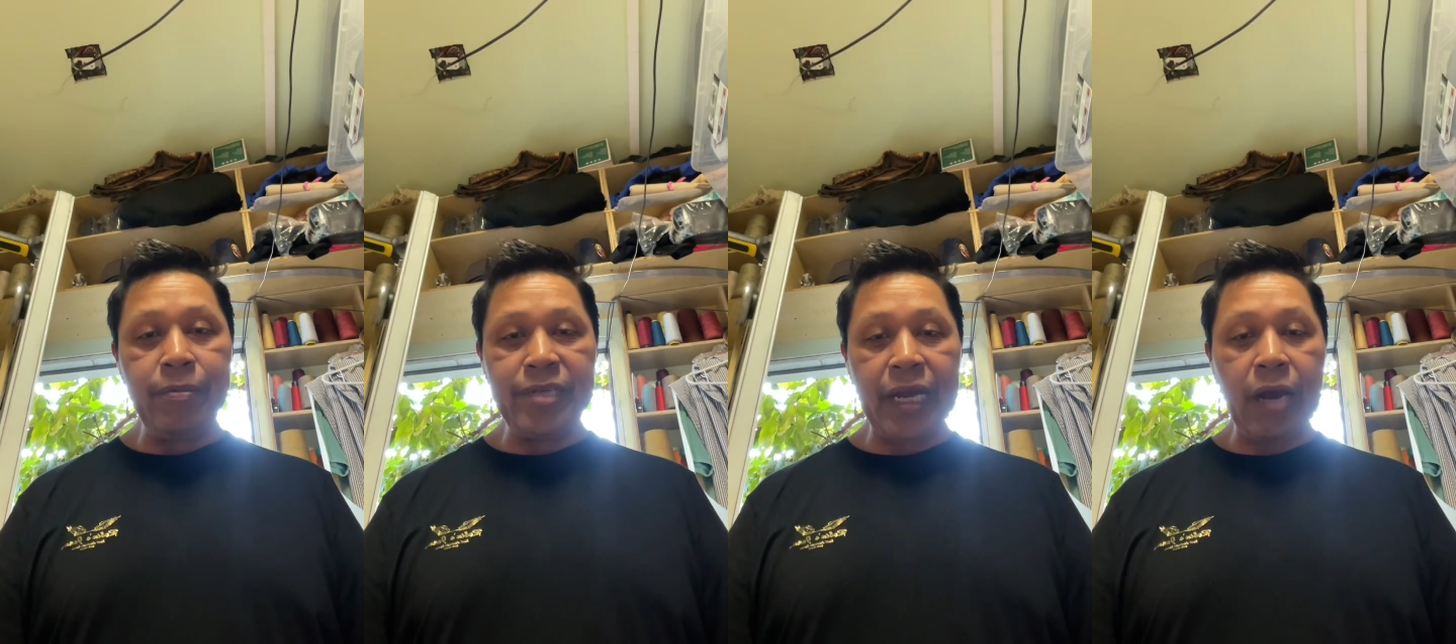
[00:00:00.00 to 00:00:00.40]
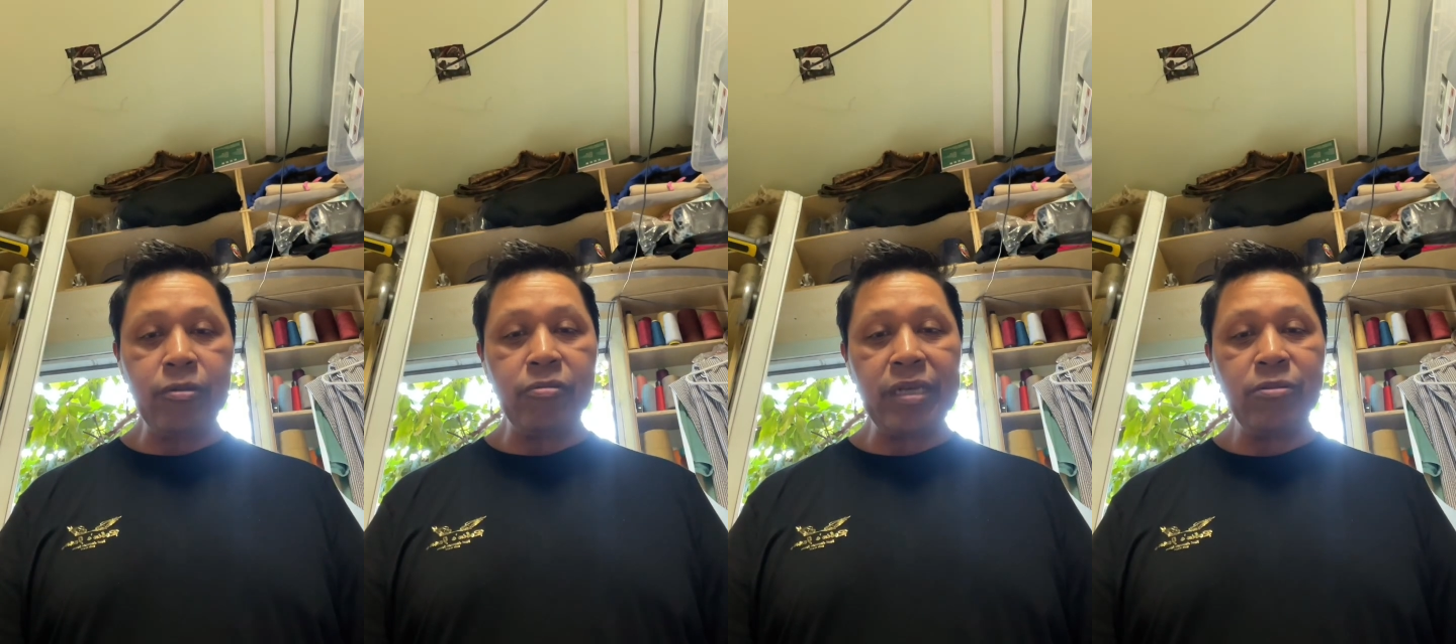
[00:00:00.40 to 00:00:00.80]
check out
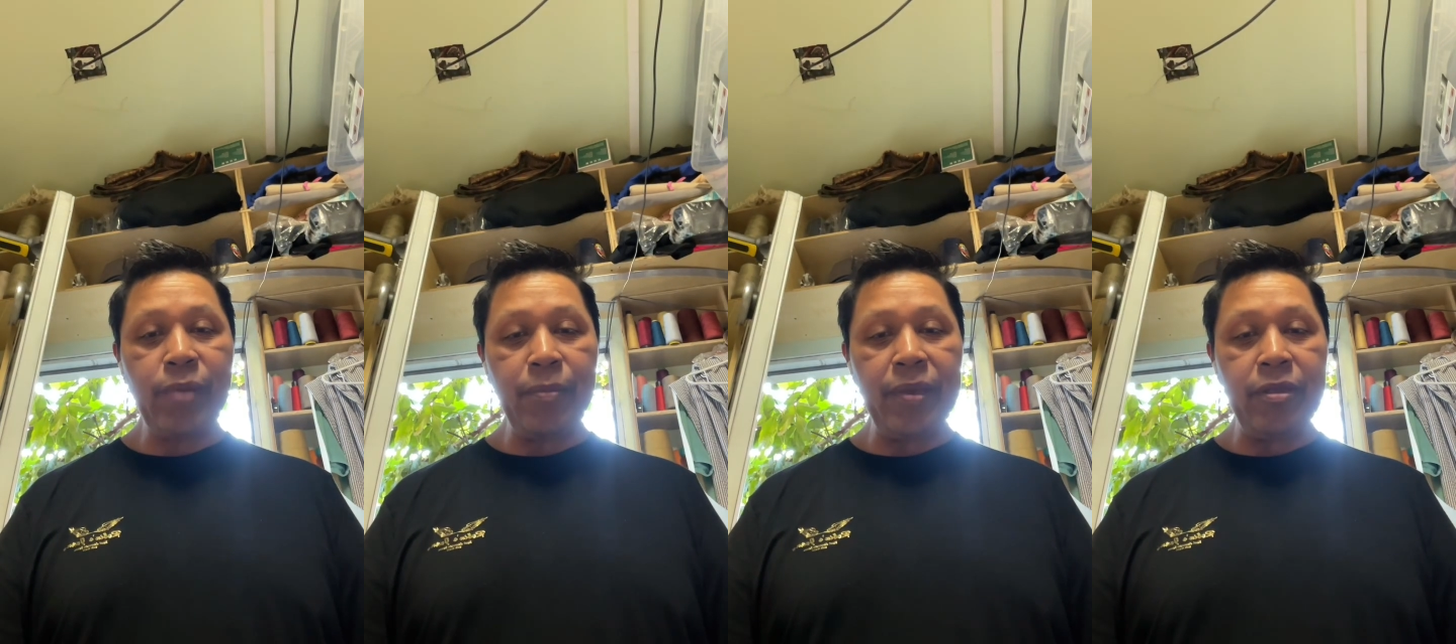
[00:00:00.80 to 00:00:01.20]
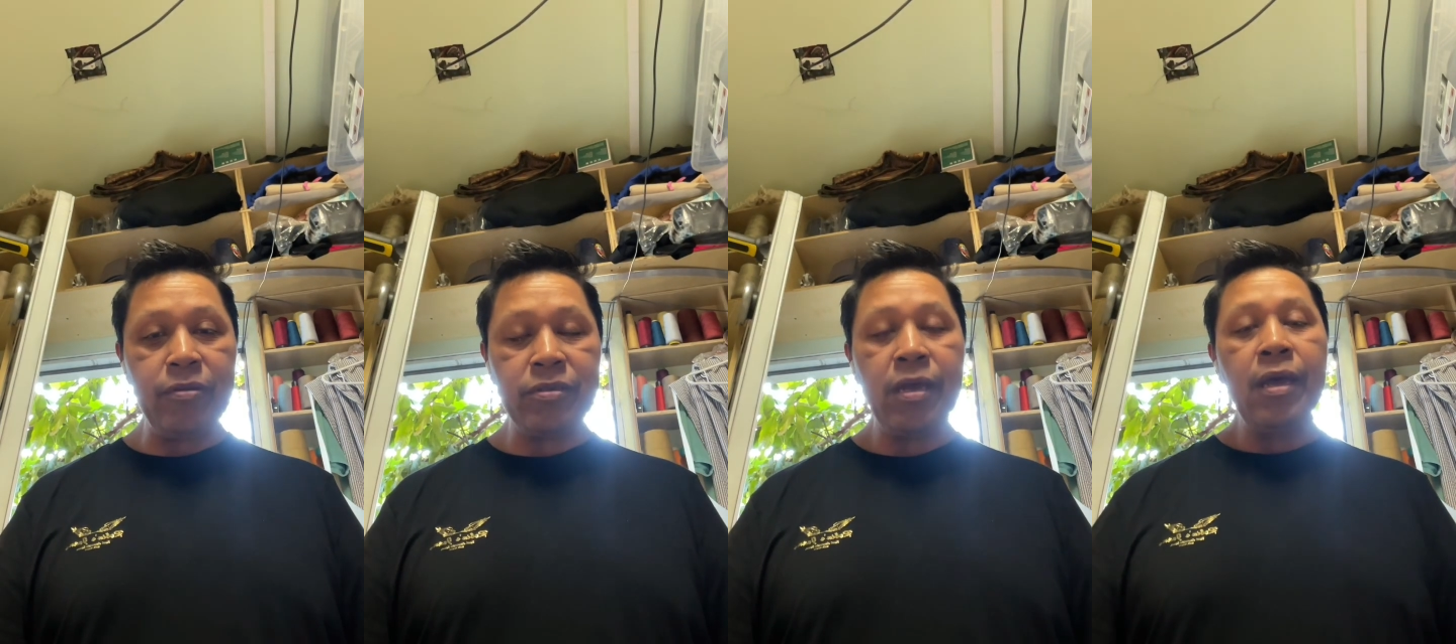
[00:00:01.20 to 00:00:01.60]
the rest of my
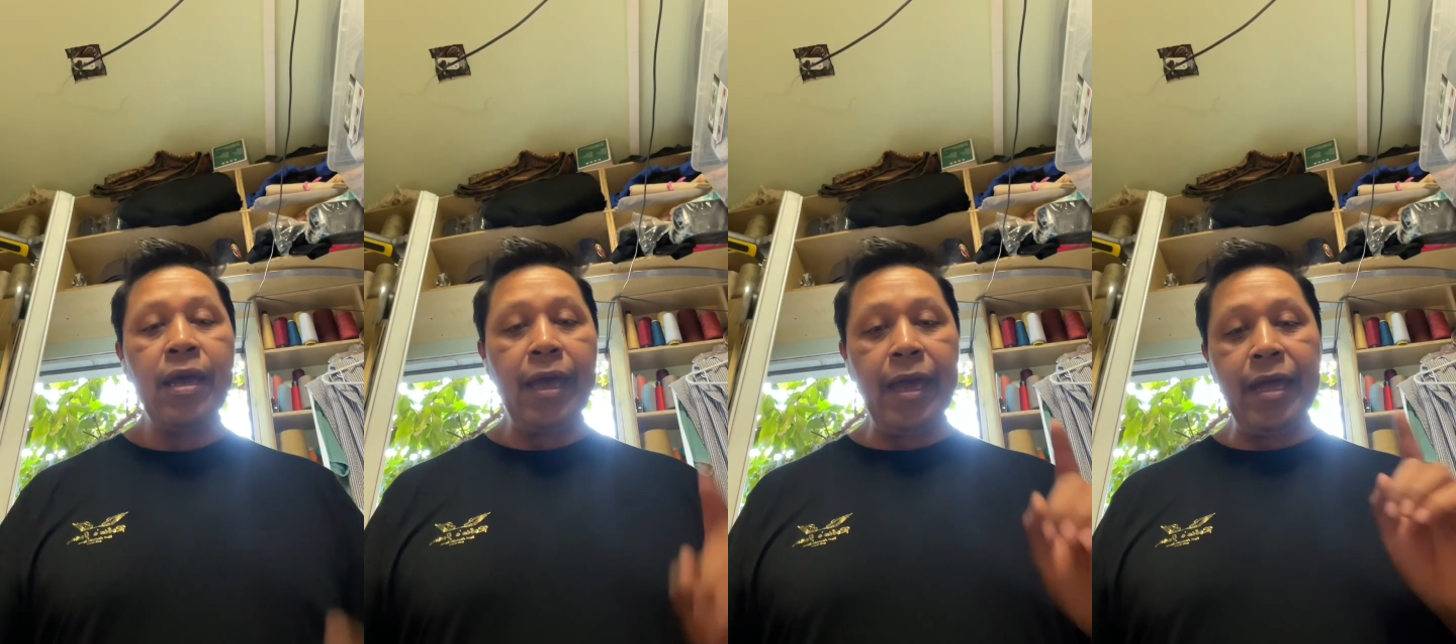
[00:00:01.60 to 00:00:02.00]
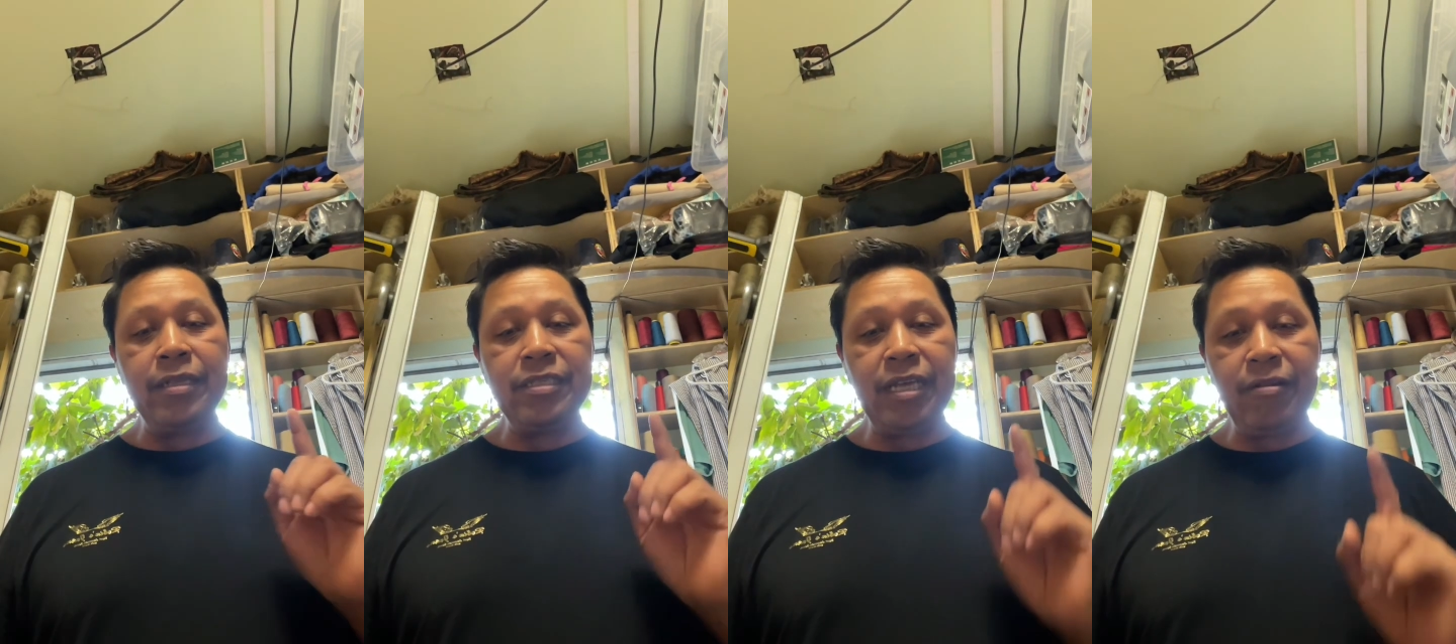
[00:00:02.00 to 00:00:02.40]
videos, and
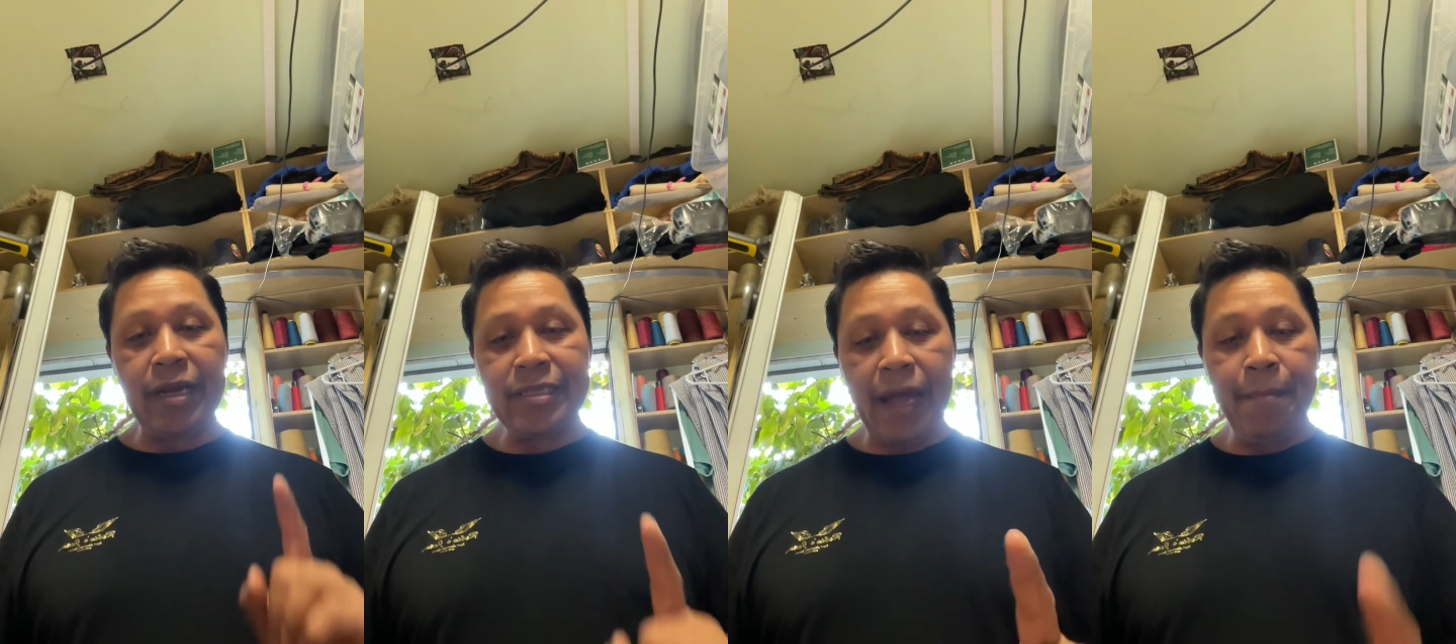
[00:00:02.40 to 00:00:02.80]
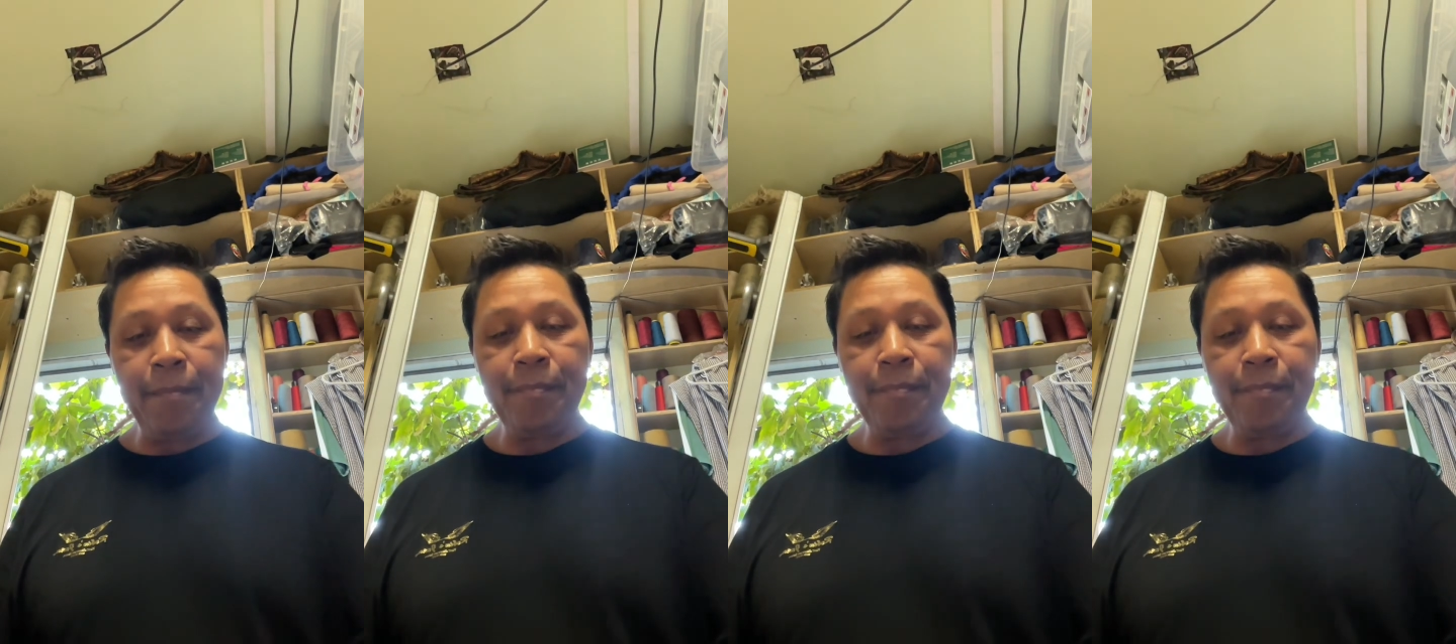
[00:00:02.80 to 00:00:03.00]
see you next time.